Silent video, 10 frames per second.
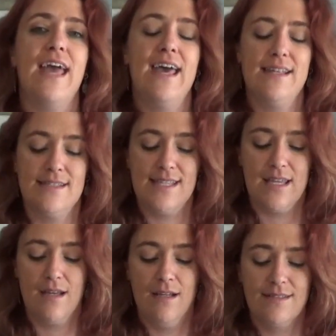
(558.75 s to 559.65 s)
and
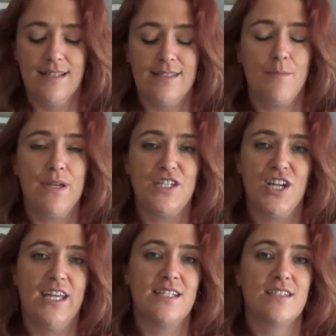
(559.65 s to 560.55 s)
CCP
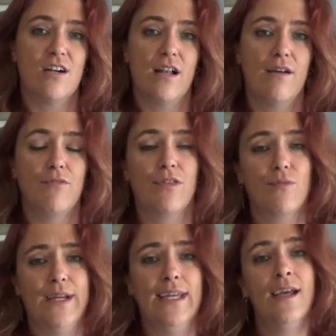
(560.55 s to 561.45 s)
China started off with
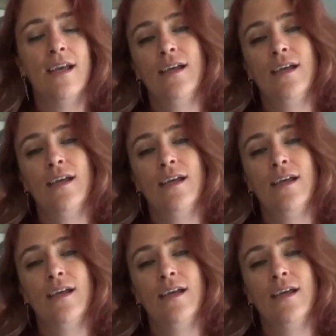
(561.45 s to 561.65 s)
3.